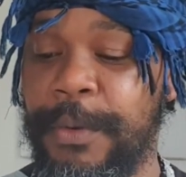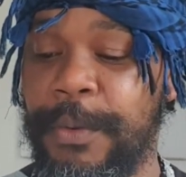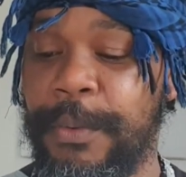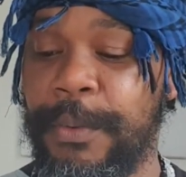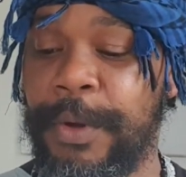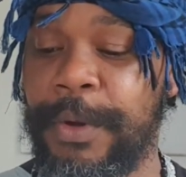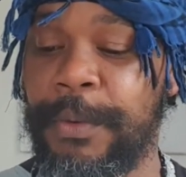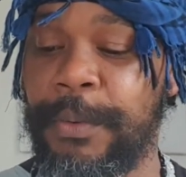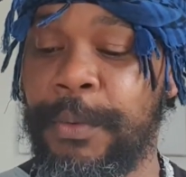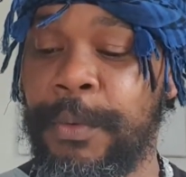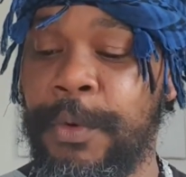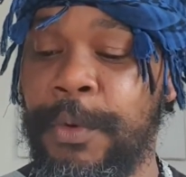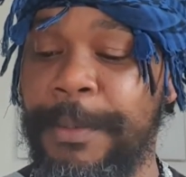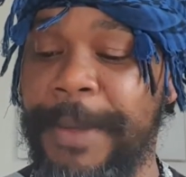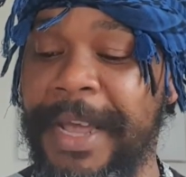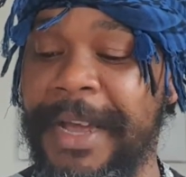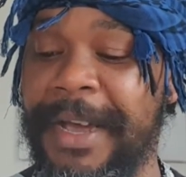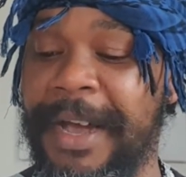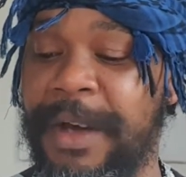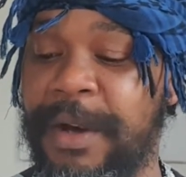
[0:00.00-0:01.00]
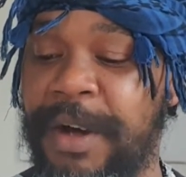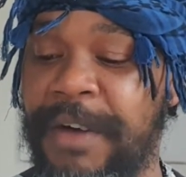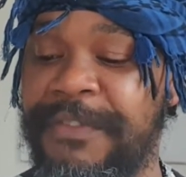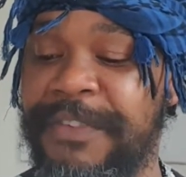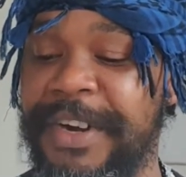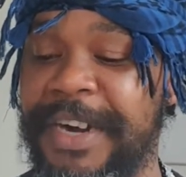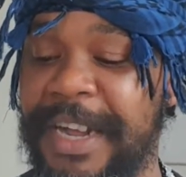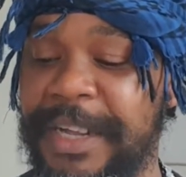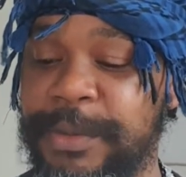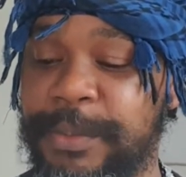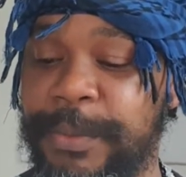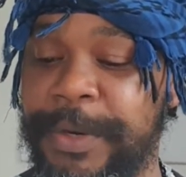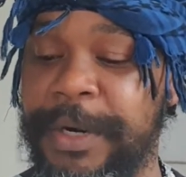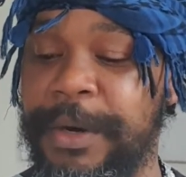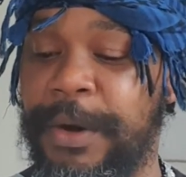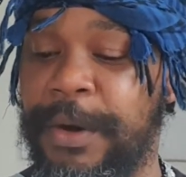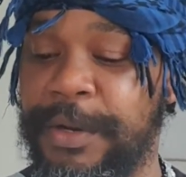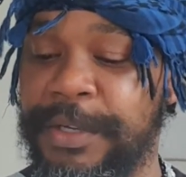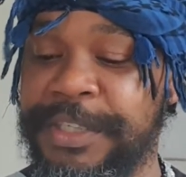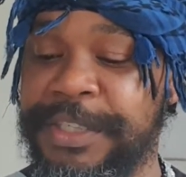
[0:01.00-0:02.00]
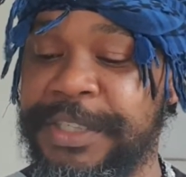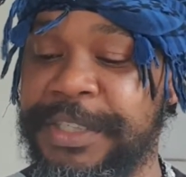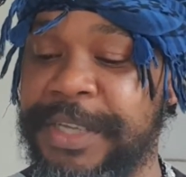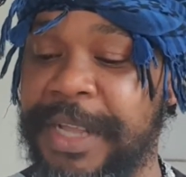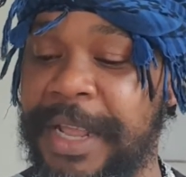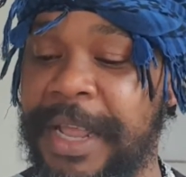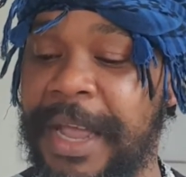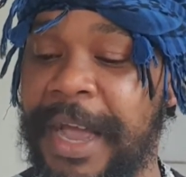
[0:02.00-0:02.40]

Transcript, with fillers: We, we make a covenant with us.